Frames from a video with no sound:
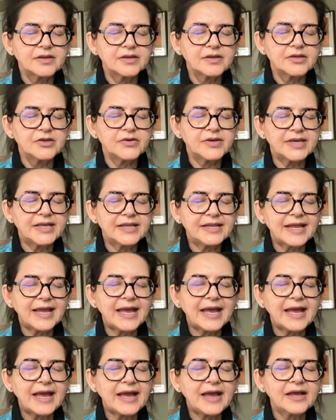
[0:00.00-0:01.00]
you can
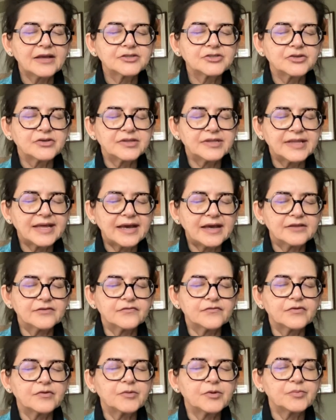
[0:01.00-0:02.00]
act on that
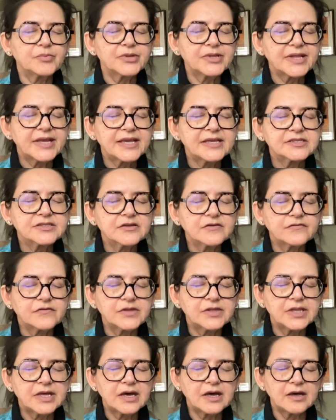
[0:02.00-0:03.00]
from a place of
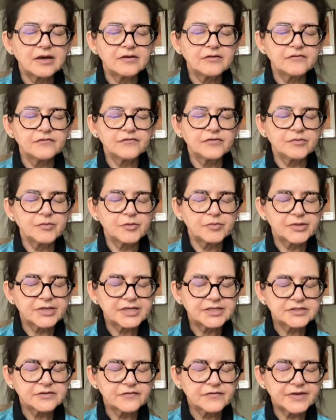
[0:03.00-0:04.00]
love, from a
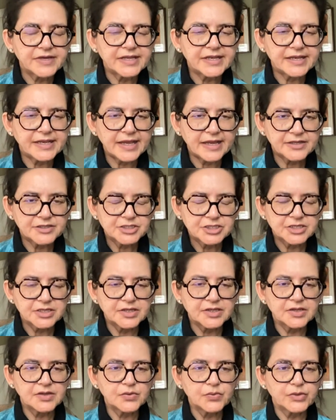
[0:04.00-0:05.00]
place of
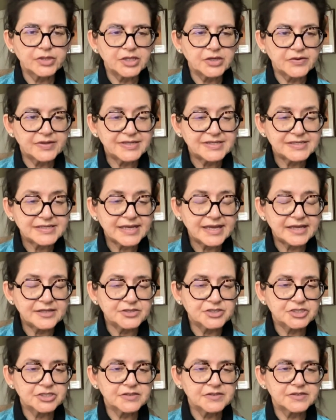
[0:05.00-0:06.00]
connection with your
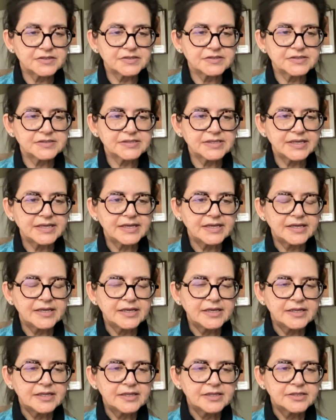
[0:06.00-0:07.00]
intentions,
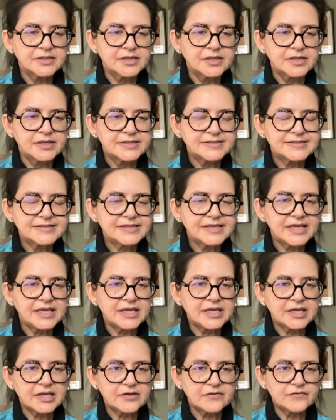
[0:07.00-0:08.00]

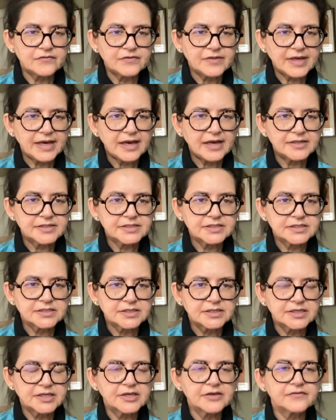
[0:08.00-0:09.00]
seeing if that
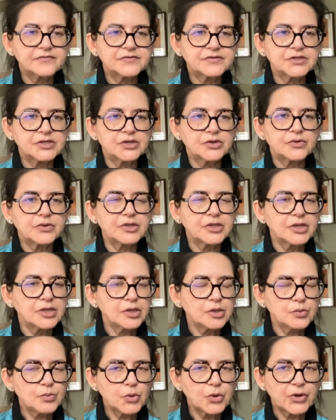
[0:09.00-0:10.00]
gives you a
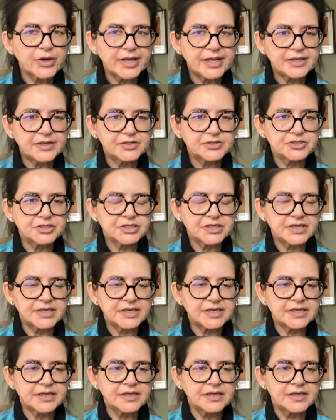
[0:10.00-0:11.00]
little more
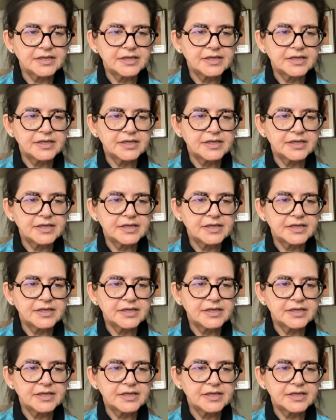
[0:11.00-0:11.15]
energy